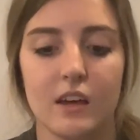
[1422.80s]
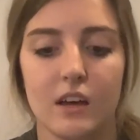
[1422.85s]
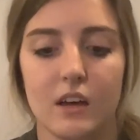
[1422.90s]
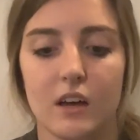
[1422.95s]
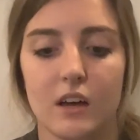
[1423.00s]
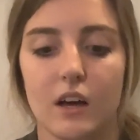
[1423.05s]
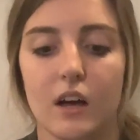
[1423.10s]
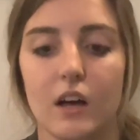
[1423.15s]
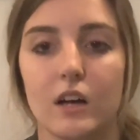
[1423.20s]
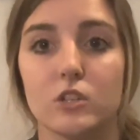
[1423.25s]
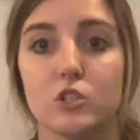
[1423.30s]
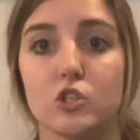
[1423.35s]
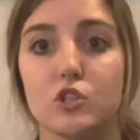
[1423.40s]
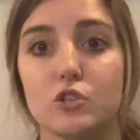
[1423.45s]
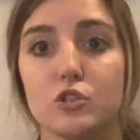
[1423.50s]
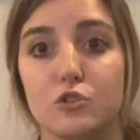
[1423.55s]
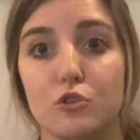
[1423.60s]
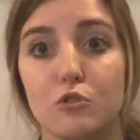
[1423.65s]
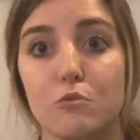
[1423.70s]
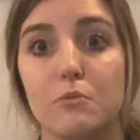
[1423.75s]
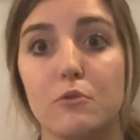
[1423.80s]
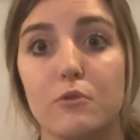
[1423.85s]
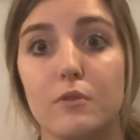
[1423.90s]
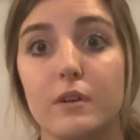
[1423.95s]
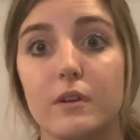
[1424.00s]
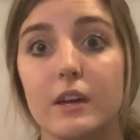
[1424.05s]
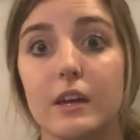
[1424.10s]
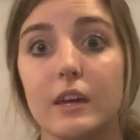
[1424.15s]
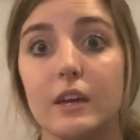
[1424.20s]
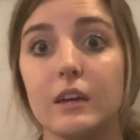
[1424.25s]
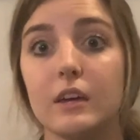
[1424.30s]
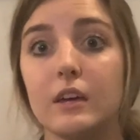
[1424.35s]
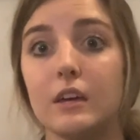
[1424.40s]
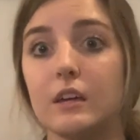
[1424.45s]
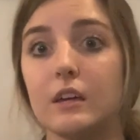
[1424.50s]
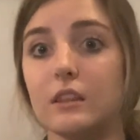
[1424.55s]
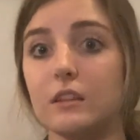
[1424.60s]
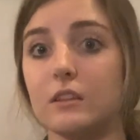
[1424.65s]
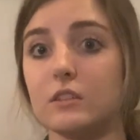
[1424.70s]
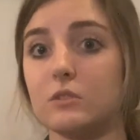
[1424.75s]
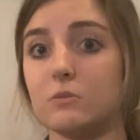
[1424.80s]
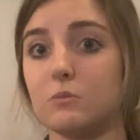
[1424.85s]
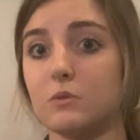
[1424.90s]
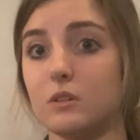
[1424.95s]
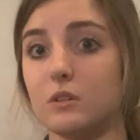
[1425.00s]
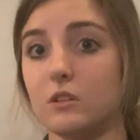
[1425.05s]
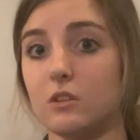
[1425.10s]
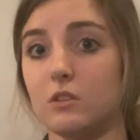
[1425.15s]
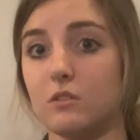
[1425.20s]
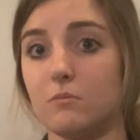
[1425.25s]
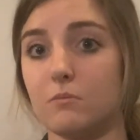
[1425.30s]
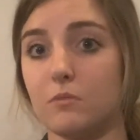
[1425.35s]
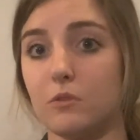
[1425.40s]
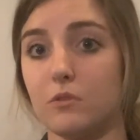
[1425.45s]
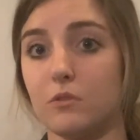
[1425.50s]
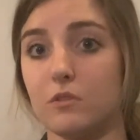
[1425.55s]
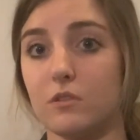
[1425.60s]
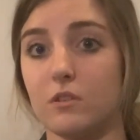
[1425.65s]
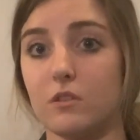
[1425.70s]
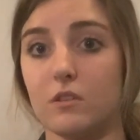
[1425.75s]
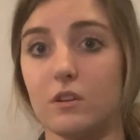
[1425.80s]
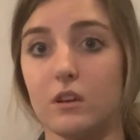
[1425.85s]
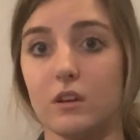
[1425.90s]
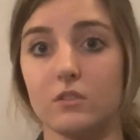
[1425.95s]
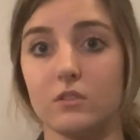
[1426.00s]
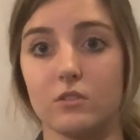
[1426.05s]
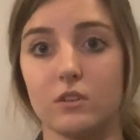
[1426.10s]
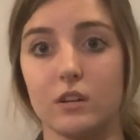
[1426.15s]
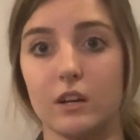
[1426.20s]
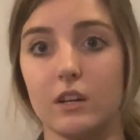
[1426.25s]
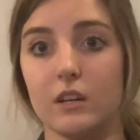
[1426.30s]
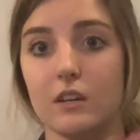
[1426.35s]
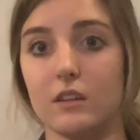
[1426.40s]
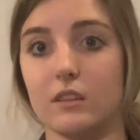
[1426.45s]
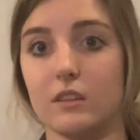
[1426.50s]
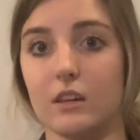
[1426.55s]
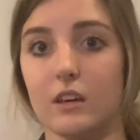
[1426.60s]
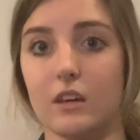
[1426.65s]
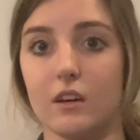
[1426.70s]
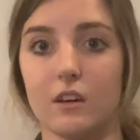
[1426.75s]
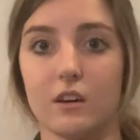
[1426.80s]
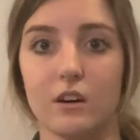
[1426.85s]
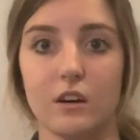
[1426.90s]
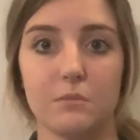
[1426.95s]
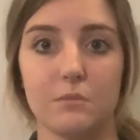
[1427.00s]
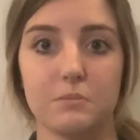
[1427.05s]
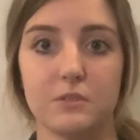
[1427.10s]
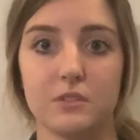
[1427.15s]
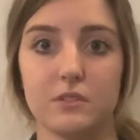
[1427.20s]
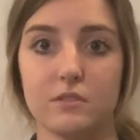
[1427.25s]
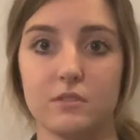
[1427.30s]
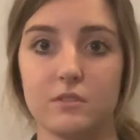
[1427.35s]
Snowboarding. This one, both of your hands are kind of in like a cupped